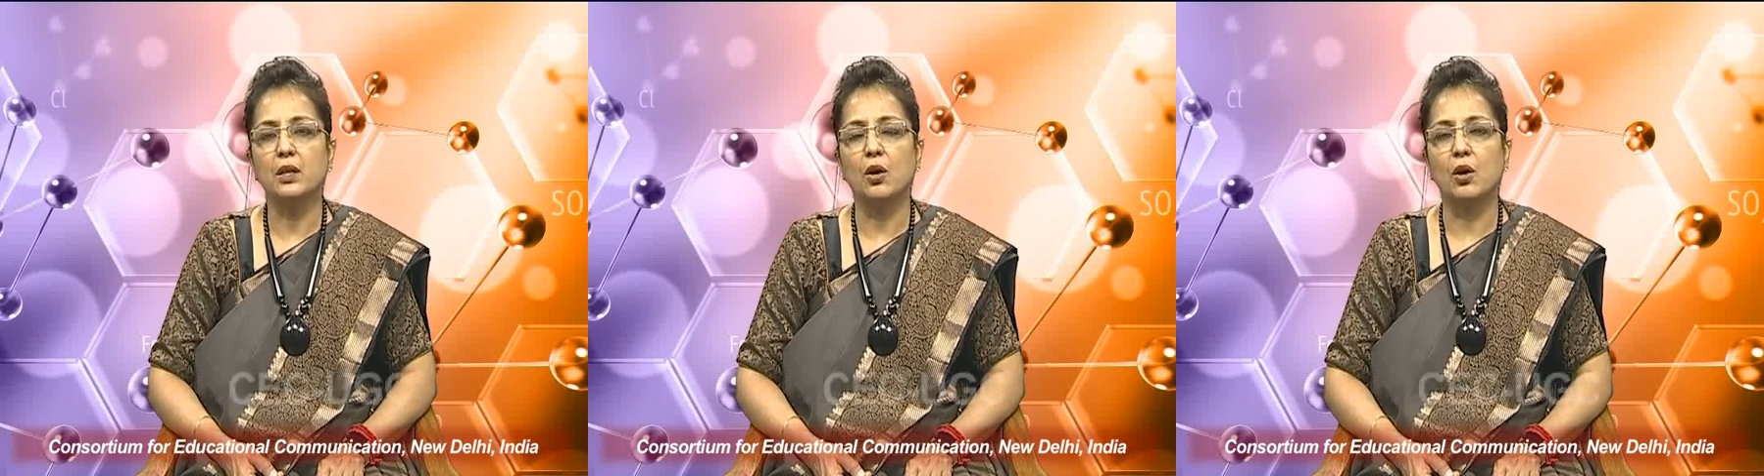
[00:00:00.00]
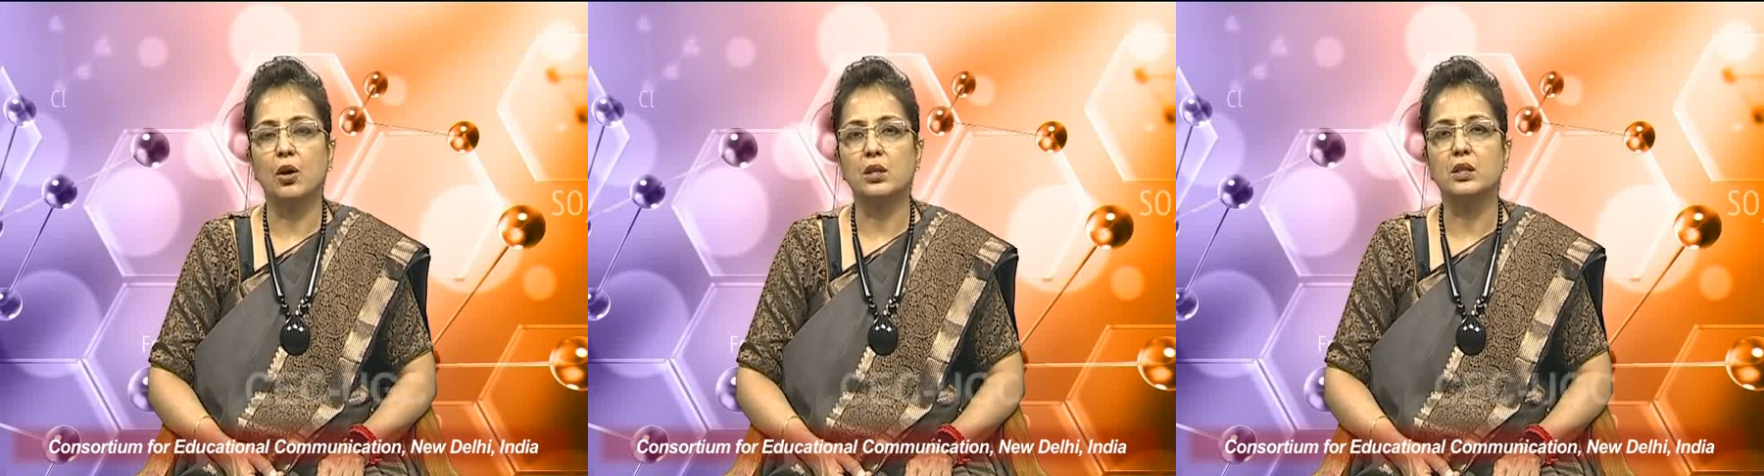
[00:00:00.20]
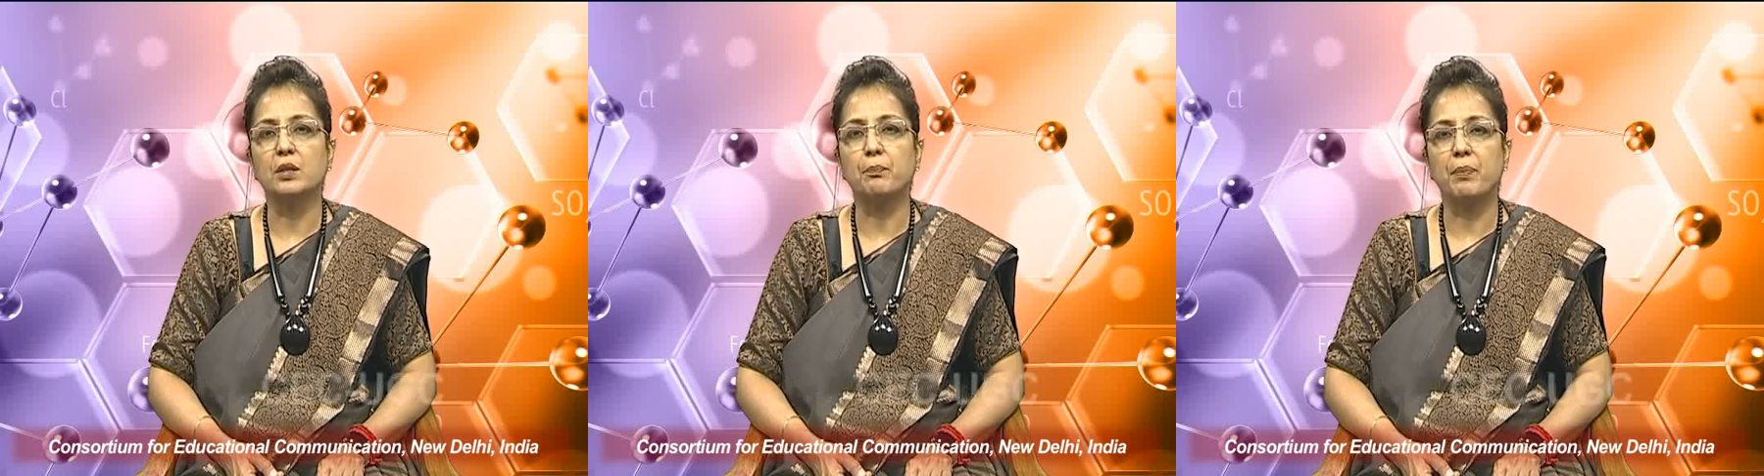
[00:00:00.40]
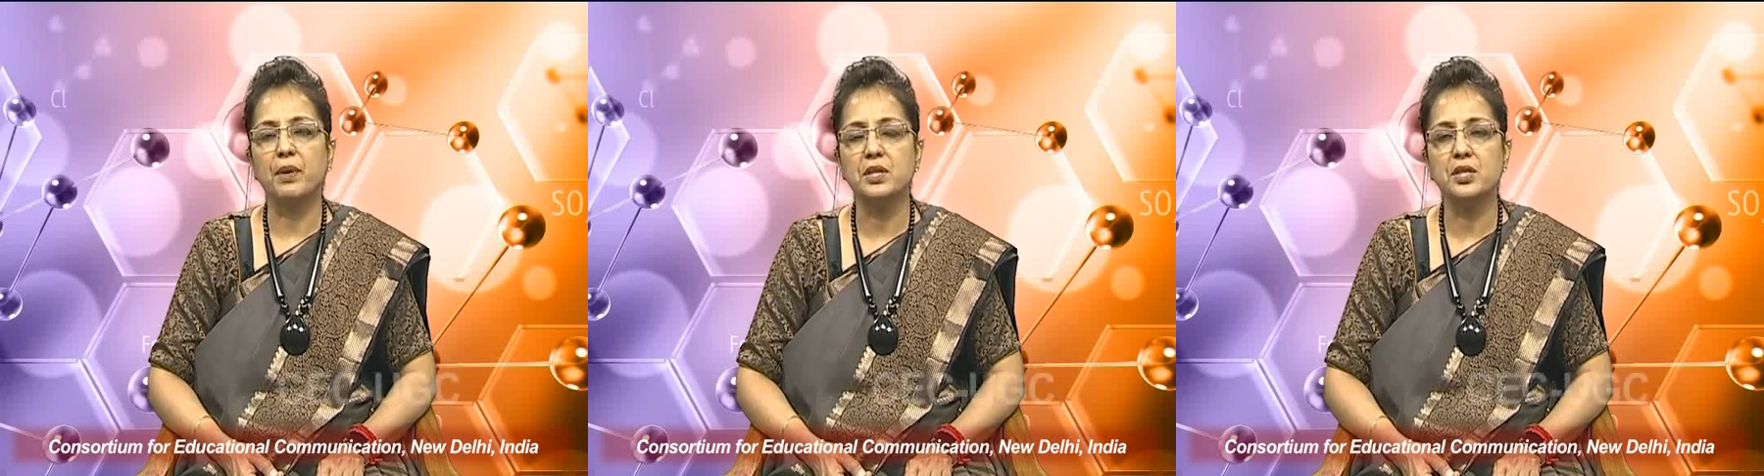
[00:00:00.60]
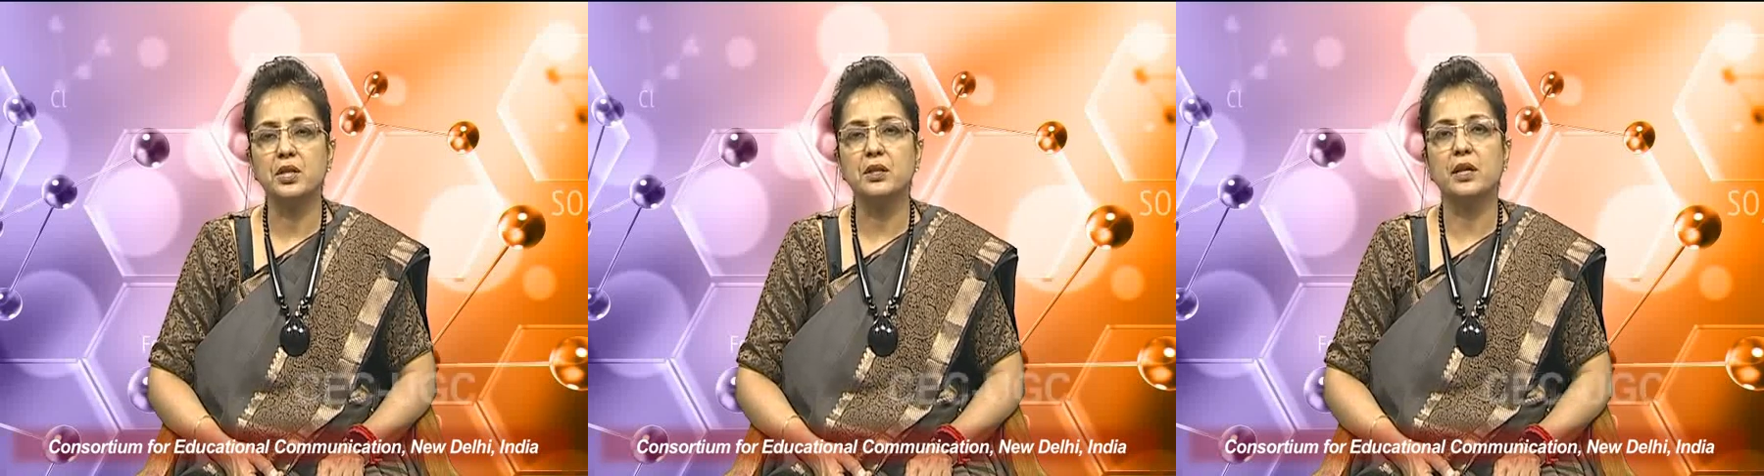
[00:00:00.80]
or the
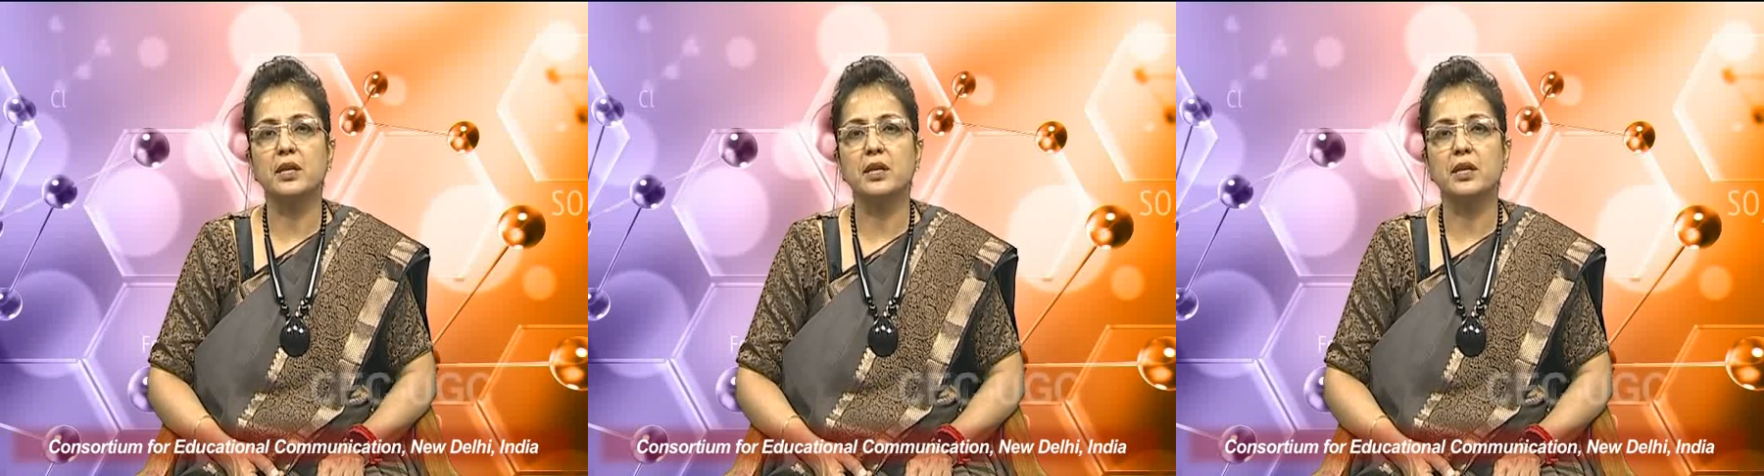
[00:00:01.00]
patient